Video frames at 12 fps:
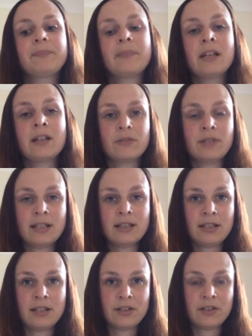In
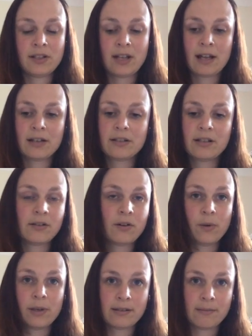Stitcher's stash, there's
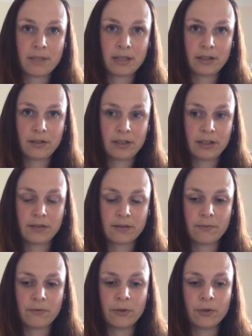always something you can use
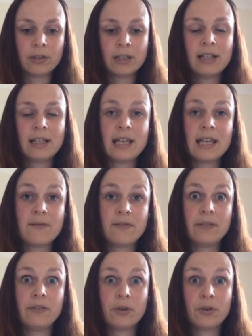them for, even
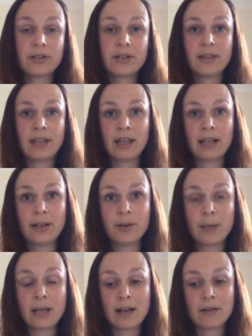if you've got to think a little
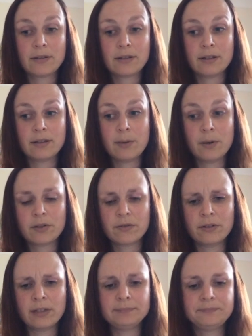bit outside the box
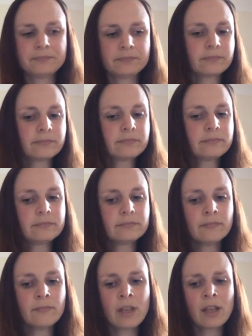for
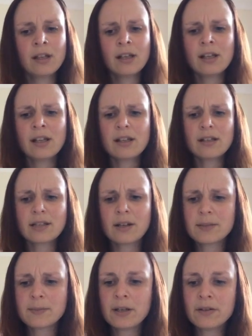it. So I
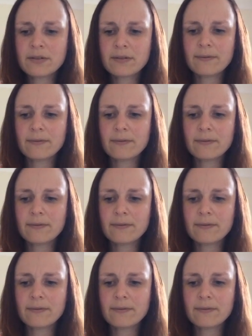suppose